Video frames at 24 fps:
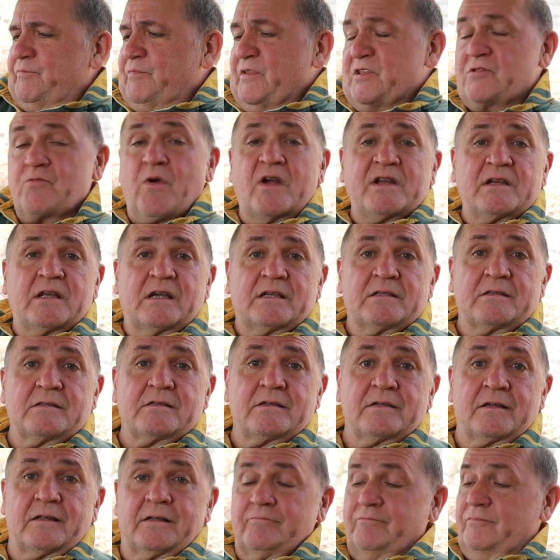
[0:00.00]
It's quite nice,
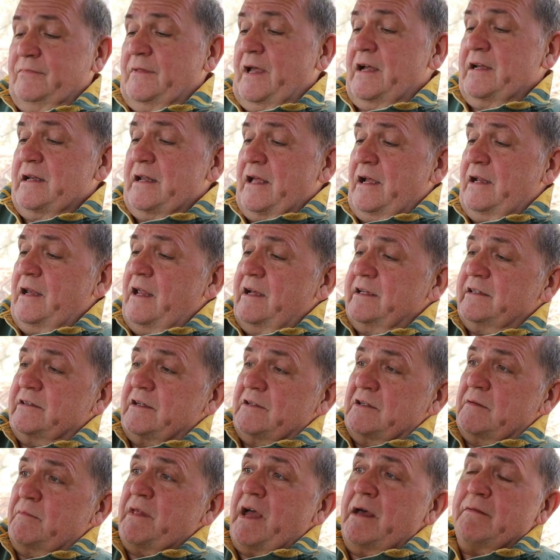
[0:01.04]
isn't it? I like
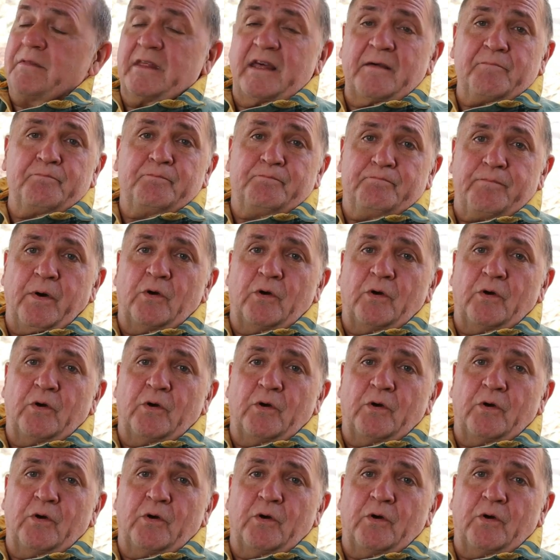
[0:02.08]
that